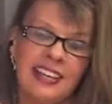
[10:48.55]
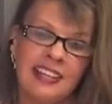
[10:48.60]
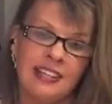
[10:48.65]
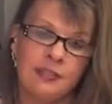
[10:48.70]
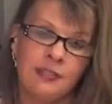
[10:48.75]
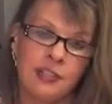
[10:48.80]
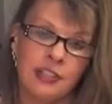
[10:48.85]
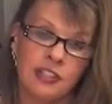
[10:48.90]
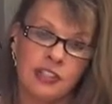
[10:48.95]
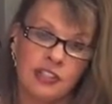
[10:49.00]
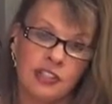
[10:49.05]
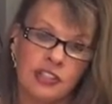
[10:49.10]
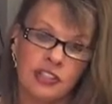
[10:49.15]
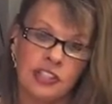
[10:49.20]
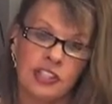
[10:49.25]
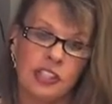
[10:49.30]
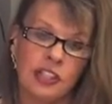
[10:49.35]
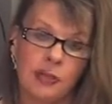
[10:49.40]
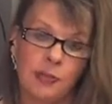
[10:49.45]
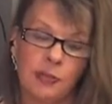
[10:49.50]
If you're
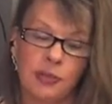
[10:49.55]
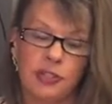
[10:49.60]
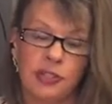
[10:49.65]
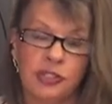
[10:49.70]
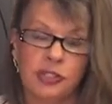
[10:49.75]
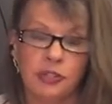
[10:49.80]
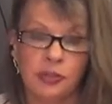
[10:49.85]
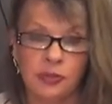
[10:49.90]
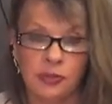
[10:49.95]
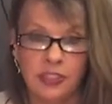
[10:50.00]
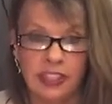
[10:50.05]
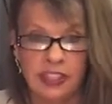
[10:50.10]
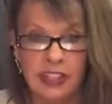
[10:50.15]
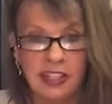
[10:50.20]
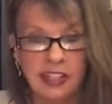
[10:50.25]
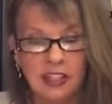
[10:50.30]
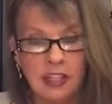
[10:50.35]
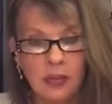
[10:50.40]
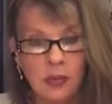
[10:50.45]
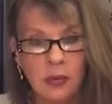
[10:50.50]
interested in a personal
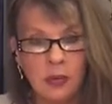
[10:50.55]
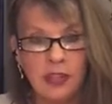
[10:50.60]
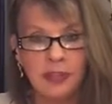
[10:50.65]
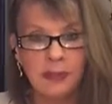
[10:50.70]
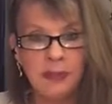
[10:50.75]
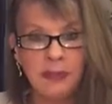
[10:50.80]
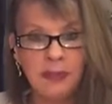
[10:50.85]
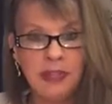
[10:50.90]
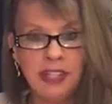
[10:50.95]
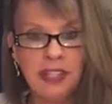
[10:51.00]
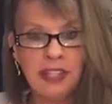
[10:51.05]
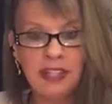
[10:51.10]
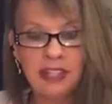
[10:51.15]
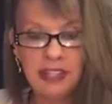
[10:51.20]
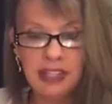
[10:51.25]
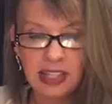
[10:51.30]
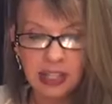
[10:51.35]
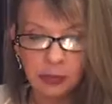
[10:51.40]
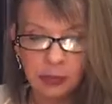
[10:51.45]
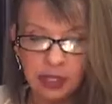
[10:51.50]
reading with
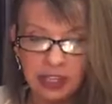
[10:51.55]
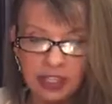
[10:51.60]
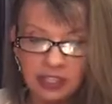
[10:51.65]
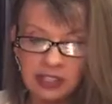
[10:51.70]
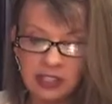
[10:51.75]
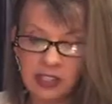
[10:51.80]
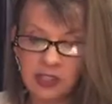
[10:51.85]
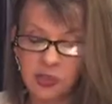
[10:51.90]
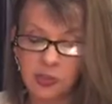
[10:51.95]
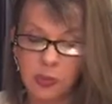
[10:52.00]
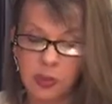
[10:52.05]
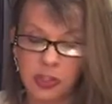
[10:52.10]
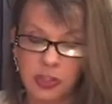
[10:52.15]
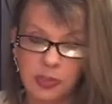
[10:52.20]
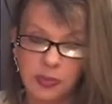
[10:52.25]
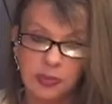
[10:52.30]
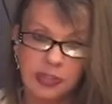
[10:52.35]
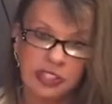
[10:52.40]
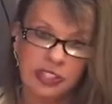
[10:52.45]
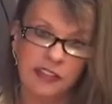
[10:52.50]
me, that way this is more
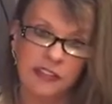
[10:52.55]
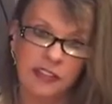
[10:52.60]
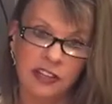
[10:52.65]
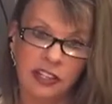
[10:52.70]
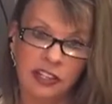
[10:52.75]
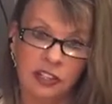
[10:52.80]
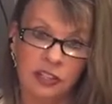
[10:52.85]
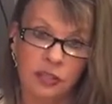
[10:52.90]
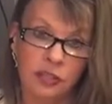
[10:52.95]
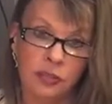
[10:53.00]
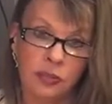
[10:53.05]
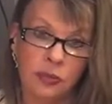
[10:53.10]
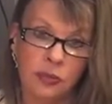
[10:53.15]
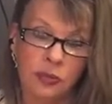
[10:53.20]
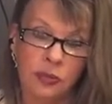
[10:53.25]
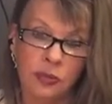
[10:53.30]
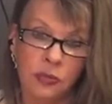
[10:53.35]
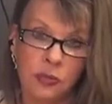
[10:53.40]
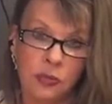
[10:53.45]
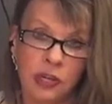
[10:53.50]
specific
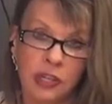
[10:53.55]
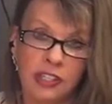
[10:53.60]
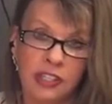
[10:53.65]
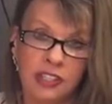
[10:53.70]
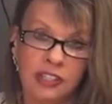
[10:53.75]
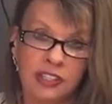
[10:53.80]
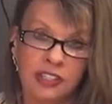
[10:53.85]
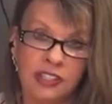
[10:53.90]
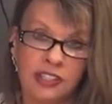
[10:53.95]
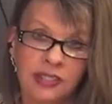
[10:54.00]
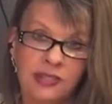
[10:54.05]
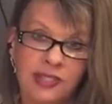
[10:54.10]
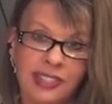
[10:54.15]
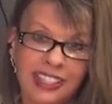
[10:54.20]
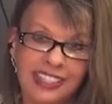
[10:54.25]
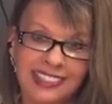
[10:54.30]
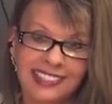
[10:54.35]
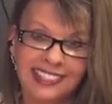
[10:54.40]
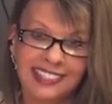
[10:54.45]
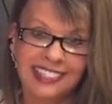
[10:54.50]
to what you
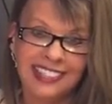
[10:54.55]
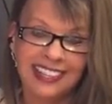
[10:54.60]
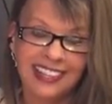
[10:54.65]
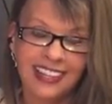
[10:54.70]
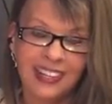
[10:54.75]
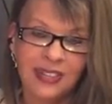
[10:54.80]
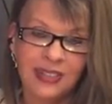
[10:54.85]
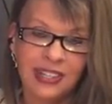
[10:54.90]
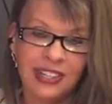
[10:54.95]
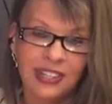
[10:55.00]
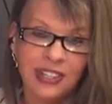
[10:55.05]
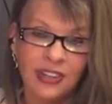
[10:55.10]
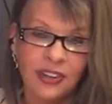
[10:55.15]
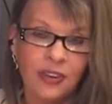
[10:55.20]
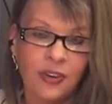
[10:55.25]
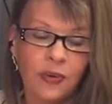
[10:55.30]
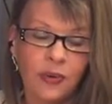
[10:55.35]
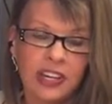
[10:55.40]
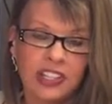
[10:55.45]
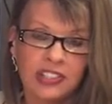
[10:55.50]
need to know and
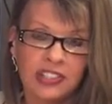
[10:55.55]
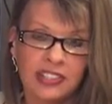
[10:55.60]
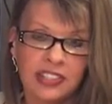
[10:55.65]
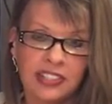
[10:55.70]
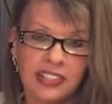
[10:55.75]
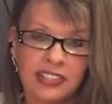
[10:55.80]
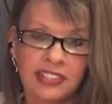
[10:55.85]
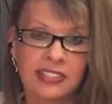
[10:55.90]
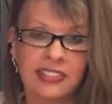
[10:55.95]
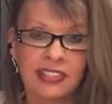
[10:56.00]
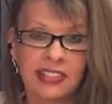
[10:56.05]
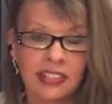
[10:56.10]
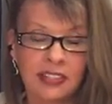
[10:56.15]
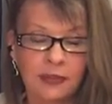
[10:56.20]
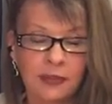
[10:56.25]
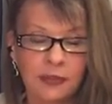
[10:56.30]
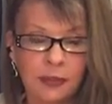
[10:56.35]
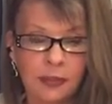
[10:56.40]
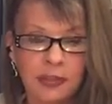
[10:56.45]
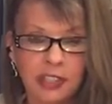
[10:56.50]
your questions.
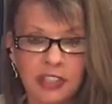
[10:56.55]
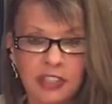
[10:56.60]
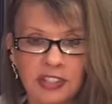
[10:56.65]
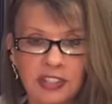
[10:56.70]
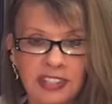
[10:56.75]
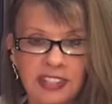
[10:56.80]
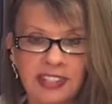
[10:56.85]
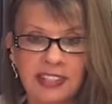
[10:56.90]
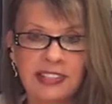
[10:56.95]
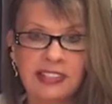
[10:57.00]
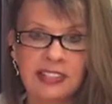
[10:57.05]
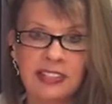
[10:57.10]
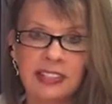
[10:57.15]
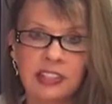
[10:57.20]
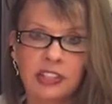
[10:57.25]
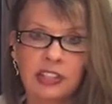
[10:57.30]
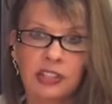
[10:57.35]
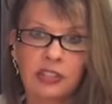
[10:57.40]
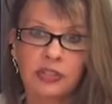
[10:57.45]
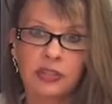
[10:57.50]
Information is in
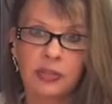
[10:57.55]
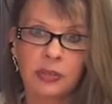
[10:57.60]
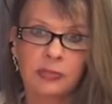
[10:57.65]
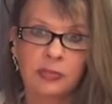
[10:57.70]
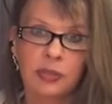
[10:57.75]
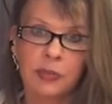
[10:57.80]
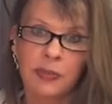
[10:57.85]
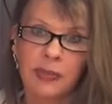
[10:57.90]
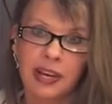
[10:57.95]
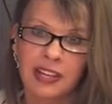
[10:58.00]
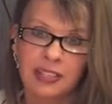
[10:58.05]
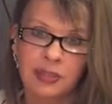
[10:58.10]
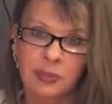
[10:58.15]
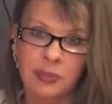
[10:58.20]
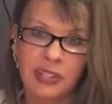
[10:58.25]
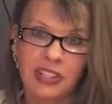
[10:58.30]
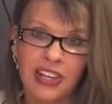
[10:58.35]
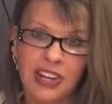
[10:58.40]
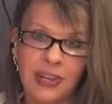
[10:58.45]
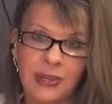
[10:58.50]
the description box
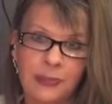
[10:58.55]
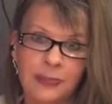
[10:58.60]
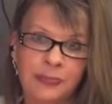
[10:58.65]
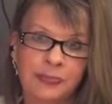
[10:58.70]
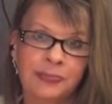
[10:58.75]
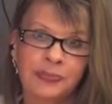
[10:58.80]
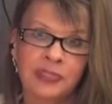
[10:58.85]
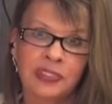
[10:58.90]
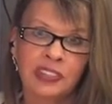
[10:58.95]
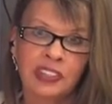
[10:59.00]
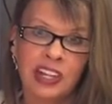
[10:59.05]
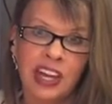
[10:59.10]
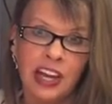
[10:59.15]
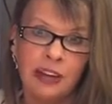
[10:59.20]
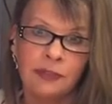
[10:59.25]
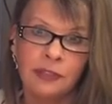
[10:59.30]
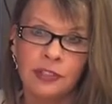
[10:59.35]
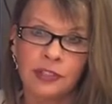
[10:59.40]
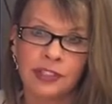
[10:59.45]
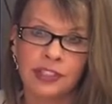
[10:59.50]
below.
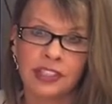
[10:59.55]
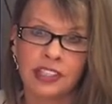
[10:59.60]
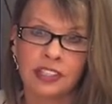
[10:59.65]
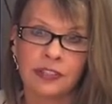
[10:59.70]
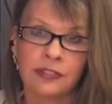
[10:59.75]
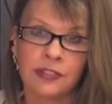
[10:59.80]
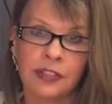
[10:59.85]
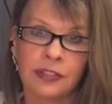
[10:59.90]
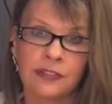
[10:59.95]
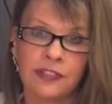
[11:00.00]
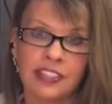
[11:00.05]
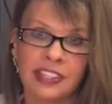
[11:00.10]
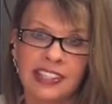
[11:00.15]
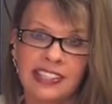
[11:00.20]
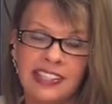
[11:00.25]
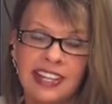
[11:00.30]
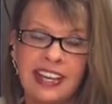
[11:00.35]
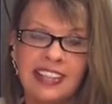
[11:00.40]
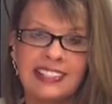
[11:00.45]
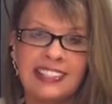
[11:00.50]
Have yourself a
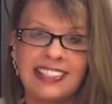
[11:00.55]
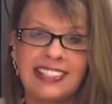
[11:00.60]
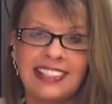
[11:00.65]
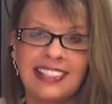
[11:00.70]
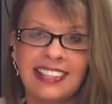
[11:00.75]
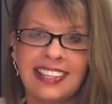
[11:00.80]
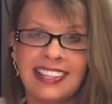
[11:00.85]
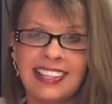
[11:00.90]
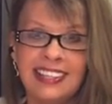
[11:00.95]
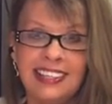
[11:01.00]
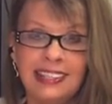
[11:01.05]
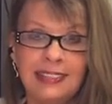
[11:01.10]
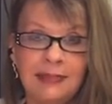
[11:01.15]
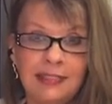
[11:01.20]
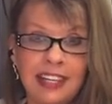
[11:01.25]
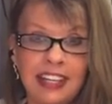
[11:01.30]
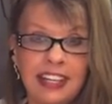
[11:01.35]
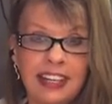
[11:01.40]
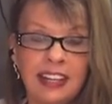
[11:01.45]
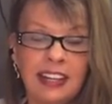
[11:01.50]
fantastic
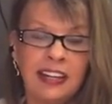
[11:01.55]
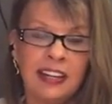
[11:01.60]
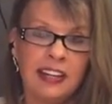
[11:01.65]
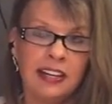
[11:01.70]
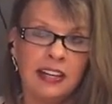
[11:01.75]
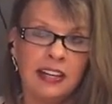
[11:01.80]
evening